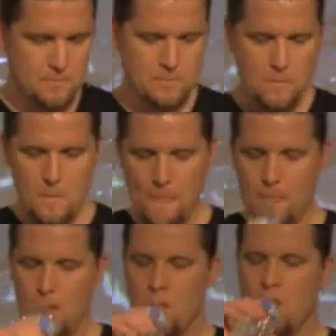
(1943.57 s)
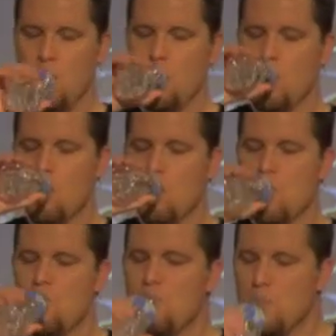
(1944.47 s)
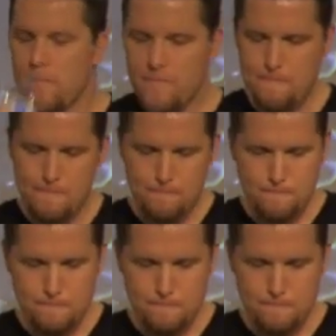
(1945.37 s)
No one is speaking in this clip.